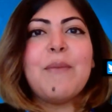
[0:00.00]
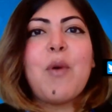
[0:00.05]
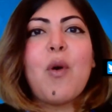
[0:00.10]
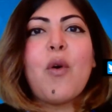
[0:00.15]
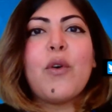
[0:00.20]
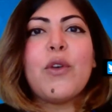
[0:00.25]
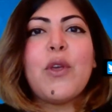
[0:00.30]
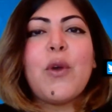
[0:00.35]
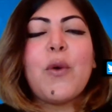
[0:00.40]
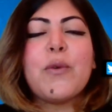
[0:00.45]

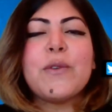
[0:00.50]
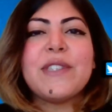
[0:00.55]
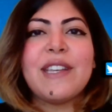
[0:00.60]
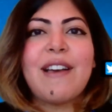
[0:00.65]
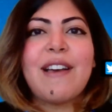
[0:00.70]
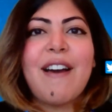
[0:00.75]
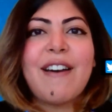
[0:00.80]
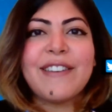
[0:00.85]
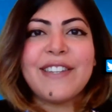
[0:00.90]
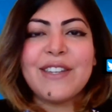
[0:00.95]
or your
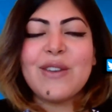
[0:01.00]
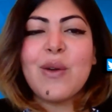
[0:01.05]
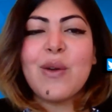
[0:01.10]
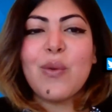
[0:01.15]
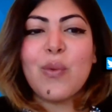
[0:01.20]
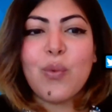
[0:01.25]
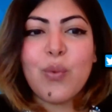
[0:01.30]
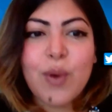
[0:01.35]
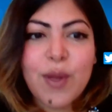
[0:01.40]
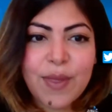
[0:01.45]
circadian
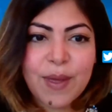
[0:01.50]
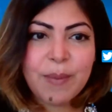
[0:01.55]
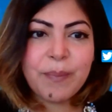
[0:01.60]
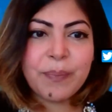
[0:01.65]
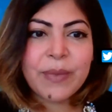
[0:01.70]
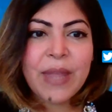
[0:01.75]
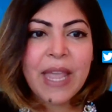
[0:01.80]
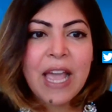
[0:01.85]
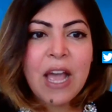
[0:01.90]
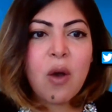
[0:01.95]

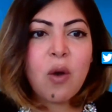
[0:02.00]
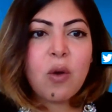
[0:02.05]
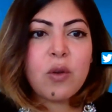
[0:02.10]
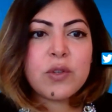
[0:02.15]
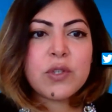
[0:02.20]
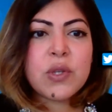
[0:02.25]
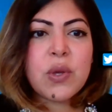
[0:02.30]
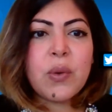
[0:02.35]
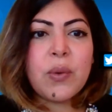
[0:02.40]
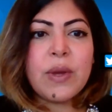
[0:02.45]
rhythm.
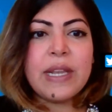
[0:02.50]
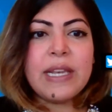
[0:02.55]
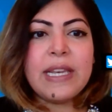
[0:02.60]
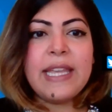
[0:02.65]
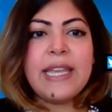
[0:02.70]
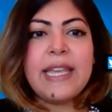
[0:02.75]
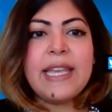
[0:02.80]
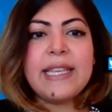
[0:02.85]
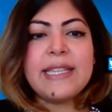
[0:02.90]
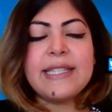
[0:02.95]
Also,
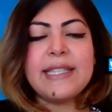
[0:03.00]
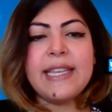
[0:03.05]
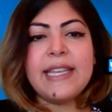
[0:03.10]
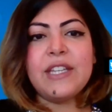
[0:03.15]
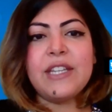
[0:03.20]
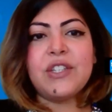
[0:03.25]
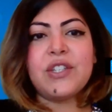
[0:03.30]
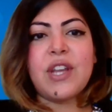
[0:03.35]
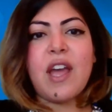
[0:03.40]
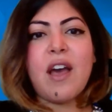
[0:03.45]
Lee
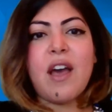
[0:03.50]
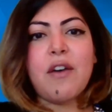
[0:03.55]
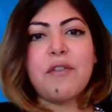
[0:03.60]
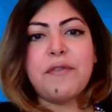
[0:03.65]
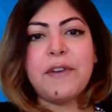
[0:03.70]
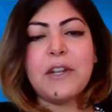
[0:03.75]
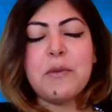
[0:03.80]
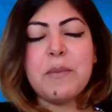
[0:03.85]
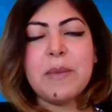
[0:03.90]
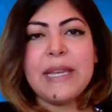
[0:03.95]
Zijia,
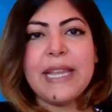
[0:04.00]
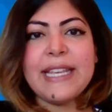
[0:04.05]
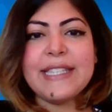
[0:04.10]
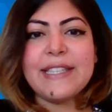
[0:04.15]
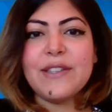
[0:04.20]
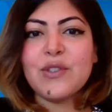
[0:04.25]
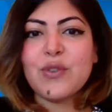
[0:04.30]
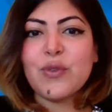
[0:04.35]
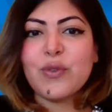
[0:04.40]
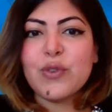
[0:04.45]
fellow
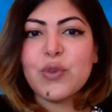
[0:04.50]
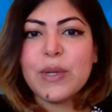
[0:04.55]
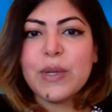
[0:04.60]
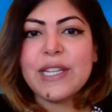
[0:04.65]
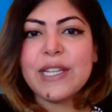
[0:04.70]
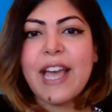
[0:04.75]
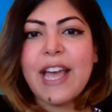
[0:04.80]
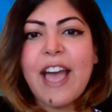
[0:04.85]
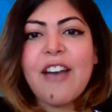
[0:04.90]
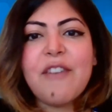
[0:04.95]
Malaysians on
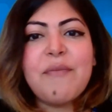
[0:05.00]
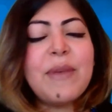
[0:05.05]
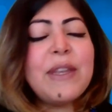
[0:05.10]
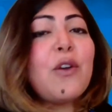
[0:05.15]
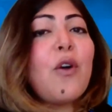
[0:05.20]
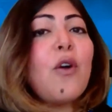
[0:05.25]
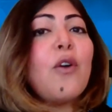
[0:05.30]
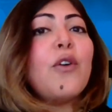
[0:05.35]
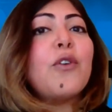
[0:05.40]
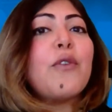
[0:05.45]
Twitter, have been
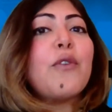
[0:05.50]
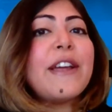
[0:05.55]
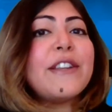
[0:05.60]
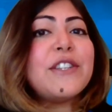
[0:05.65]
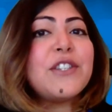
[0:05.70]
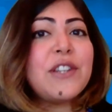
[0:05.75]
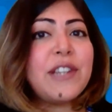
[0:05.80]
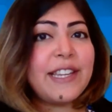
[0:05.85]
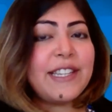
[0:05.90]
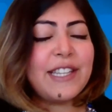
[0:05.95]

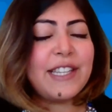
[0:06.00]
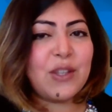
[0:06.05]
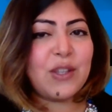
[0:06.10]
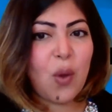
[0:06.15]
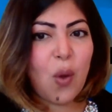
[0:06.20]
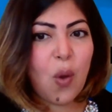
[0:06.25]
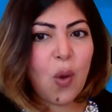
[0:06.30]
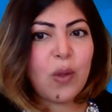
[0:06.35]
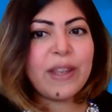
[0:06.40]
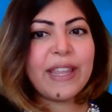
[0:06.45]
congratulating the
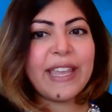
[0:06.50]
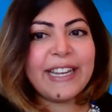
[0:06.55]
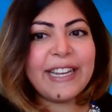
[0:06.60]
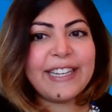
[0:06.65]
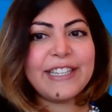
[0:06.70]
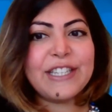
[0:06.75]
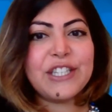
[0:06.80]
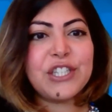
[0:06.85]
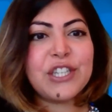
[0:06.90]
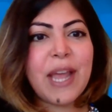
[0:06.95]
All
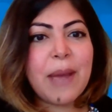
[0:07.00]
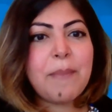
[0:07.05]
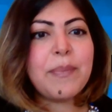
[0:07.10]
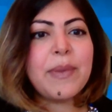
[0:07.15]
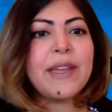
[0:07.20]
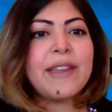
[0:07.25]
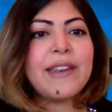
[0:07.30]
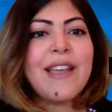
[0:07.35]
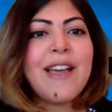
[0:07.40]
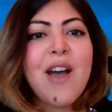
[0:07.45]
England
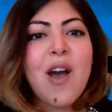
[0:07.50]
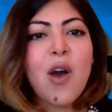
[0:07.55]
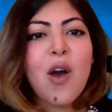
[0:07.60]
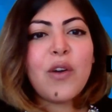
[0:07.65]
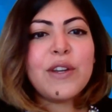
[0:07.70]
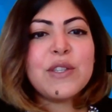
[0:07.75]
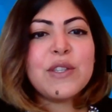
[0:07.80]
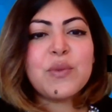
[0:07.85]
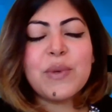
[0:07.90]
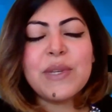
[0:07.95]
champion
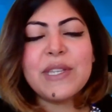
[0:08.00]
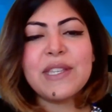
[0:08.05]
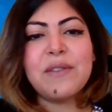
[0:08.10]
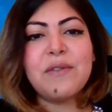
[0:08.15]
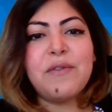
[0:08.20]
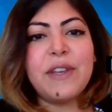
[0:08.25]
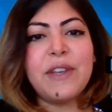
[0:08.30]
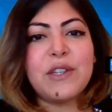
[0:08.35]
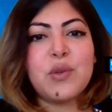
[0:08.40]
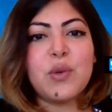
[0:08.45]
on his
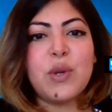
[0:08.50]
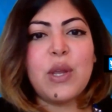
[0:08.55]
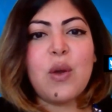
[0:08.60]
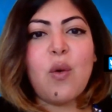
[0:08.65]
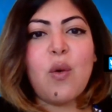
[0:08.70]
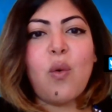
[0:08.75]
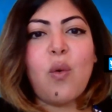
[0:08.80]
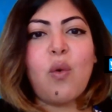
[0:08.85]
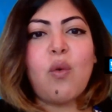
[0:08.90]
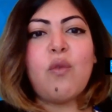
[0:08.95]
recent victory
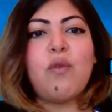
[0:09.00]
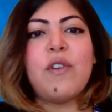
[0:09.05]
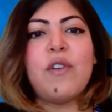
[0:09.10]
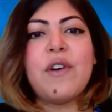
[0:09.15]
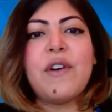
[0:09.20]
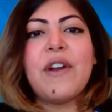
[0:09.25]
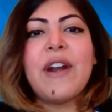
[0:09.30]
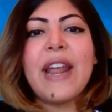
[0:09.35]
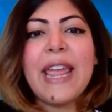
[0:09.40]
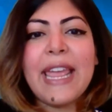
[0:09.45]

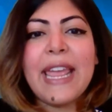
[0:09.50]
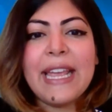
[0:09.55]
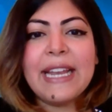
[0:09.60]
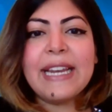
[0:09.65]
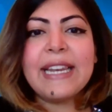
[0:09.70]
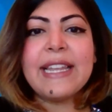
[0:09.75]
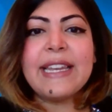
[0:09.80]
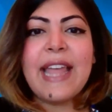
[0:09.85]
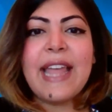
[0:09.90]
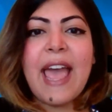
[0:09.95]
over
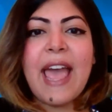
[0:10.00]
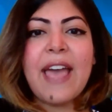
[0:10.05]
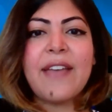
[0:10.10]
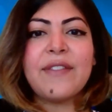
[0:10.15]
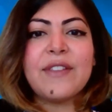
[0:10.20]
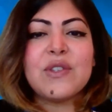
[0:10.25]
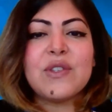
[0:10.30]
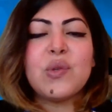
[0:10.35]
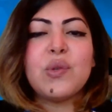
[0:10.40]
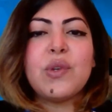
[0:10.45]
England at
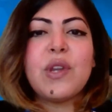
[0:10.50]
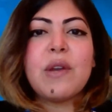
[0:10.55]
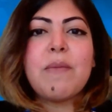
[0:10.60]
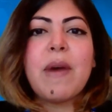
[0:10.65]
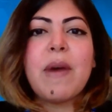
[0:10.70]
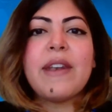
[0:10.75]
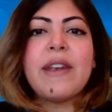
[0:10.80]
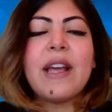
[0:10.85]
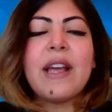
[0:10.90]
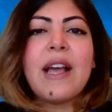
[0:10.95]
the
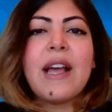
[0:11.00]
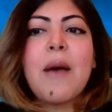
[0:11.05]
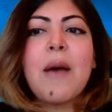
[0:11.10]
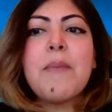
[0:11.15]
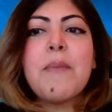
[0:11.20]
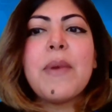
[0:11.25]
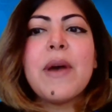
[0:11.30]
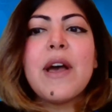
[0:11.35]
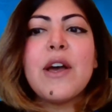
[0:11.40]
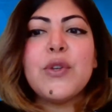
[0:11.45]
Sudirman
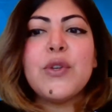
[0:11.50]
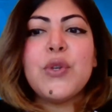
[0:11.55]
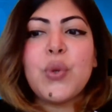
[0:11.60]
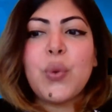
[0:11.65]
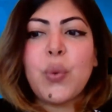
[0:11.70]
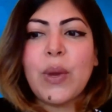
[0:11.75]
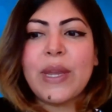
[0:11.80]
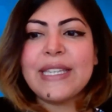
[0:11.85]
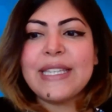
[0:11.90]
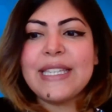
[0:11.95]
Cup
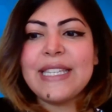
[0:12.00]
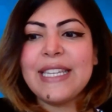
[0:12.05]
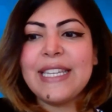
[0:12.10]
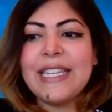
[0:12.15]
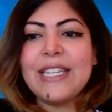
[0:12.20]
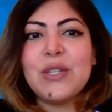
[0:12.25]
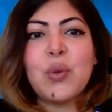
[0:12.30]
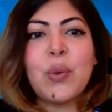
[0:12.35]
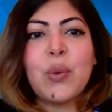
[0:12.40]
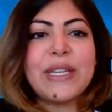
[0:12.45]

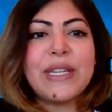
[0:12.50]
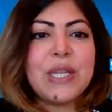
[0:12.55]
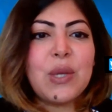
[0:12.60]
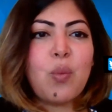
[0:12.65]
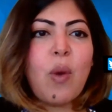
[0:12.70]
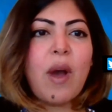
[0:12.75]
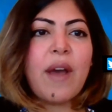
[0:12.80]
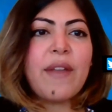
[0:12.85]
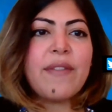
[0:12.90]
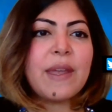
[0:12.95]

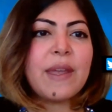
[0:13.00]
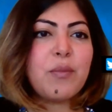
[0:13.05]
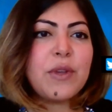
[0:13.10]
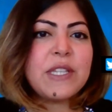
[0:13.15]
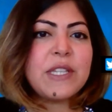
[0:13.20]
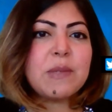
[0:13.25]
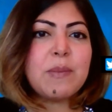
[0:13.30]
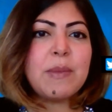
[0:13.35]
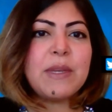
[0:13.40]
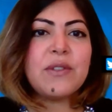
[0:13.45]
2021. That
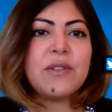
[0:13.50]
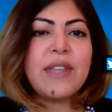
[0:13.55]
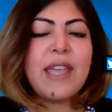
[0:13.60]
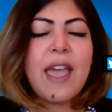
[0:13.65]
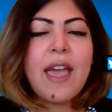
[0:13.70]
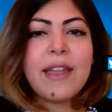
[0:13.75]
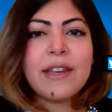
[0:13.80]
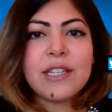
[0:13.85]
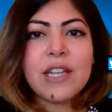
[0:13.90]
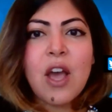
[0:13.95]
brings me to the
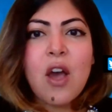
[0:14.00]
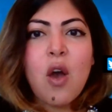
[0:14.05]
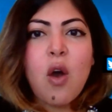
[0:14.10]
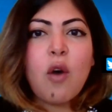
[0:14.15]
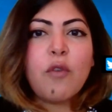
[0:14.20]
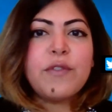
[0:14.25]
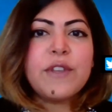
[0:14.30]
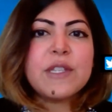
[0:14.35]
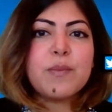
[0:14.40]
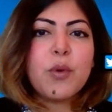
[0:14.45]
end
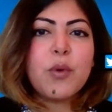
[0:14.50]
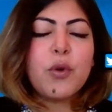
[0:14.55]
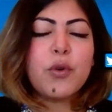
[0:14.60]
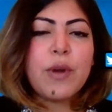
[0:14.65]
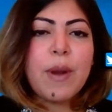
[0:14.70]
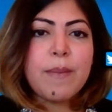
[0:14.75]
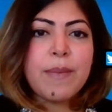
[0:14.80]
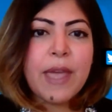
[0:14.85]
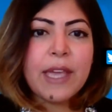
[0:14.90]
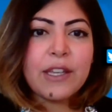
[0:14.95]
of this
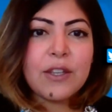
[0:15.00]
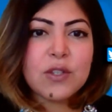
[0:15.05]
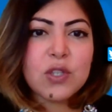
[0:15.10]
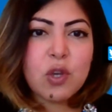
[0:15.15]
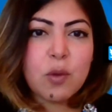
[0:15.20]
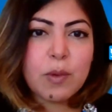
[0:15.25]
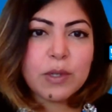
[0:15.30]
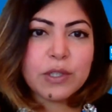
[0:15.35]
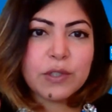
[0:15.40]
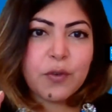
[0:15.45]
program. Thank you
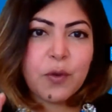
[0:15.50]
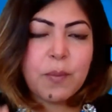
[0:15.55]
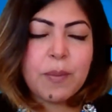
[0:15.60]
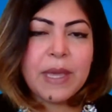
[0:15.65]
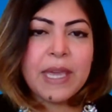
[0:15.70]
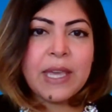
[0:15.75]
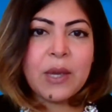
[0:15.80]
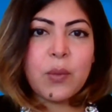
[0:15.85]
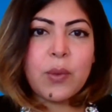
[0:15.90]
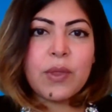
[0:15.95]
so much for
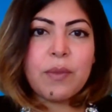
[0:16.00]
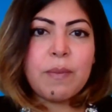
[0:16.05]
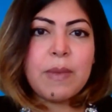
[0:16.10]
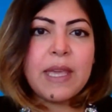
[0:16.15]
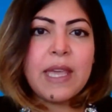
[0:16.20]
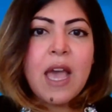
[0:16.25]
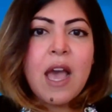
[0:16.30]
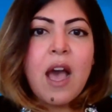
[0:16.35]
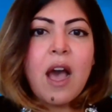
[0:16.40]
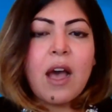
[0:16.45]
being with
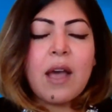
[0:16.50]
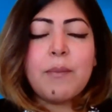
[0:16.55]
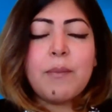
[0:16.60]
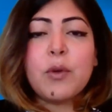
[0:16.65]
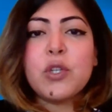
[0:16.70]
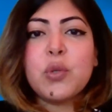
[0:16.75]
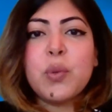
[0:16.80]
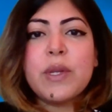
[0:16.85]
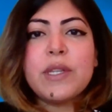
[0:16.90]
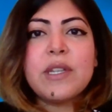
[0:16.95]
me. I'm
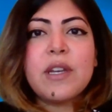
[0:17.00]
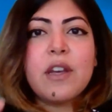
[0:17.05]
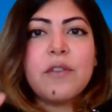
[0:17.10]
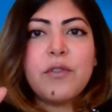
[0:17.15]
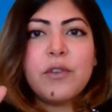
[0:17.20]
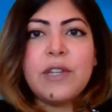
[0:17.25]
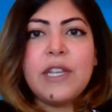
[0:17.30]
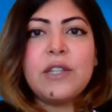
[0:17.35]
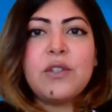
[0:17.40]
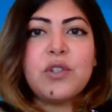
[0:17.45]
on Twitter.
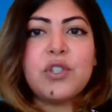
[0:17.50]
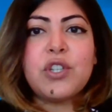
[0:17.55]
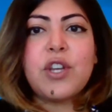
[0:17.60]
If you need to